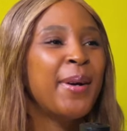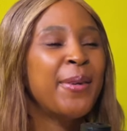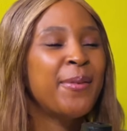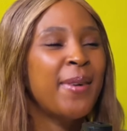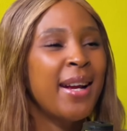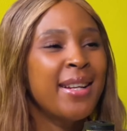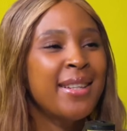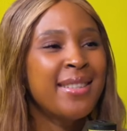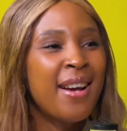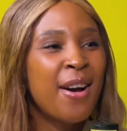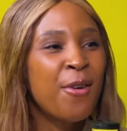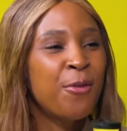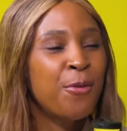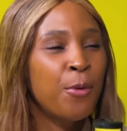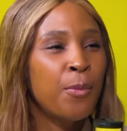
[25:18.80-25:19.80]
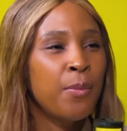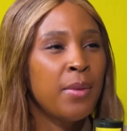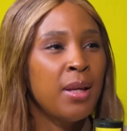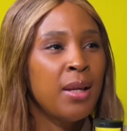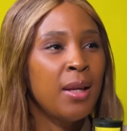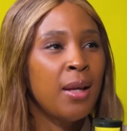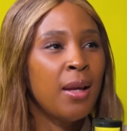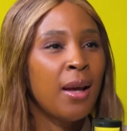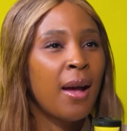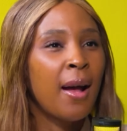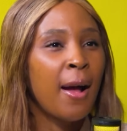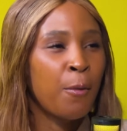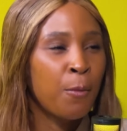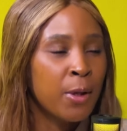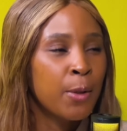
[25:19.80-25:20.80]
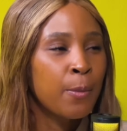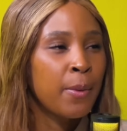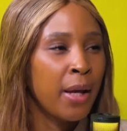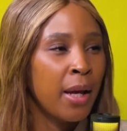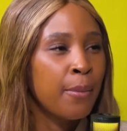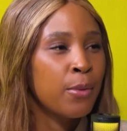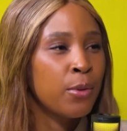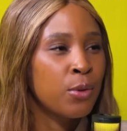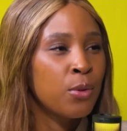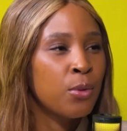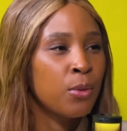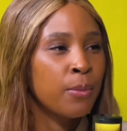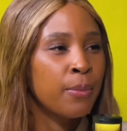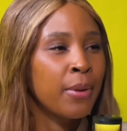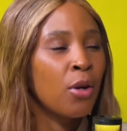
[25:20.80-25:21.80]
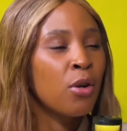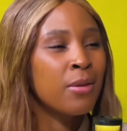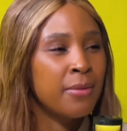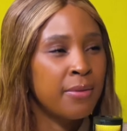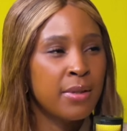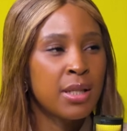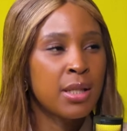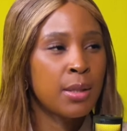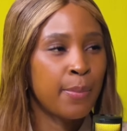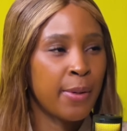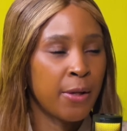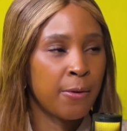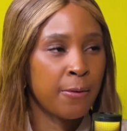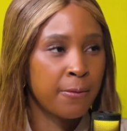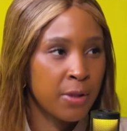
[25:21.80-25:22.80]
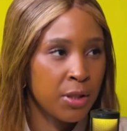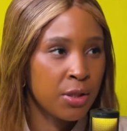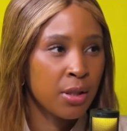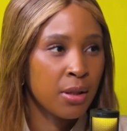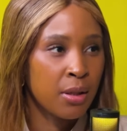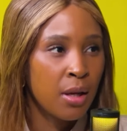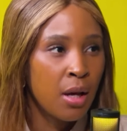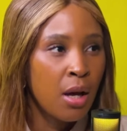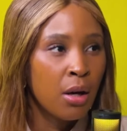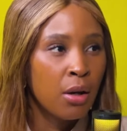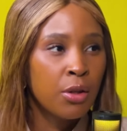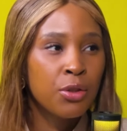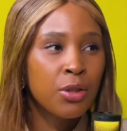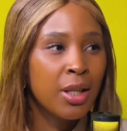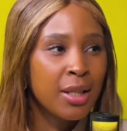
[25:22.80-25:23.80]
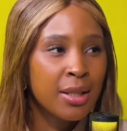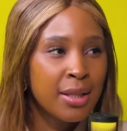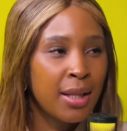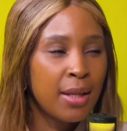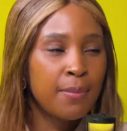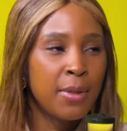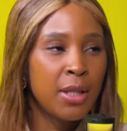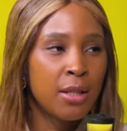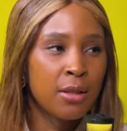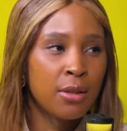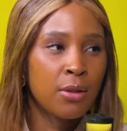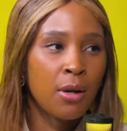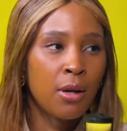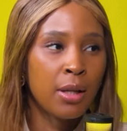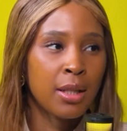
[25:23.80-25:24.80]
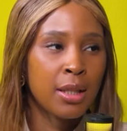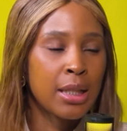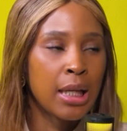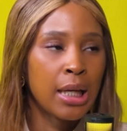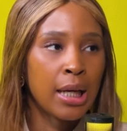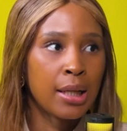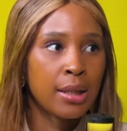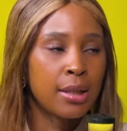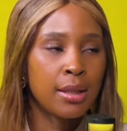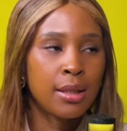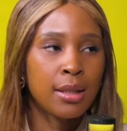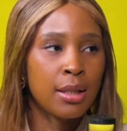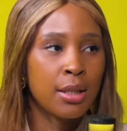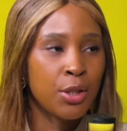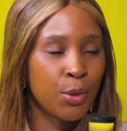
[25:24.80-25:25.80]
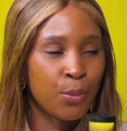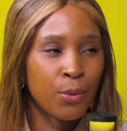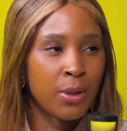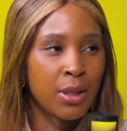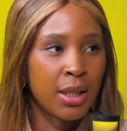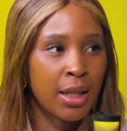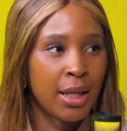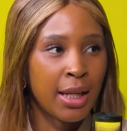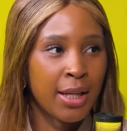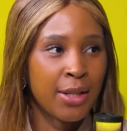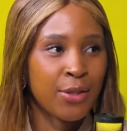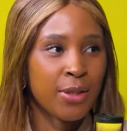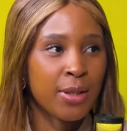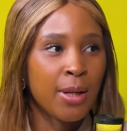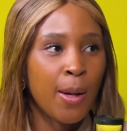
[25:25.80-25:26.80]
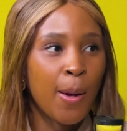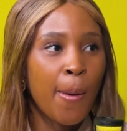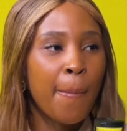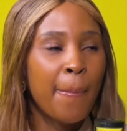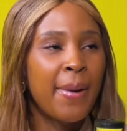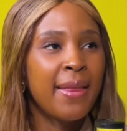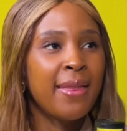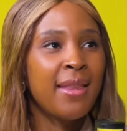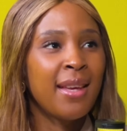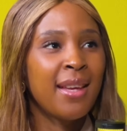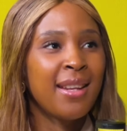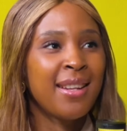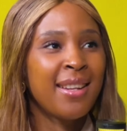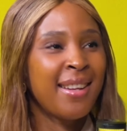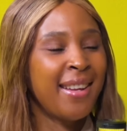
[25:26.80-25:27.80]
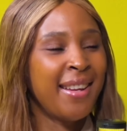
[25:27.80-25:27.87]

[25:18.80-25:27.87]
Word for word: but right now, for me, I want to be able to be convinced by your vision. Because you can send me a song and say, yeah, sister in Chimbotele is, but then,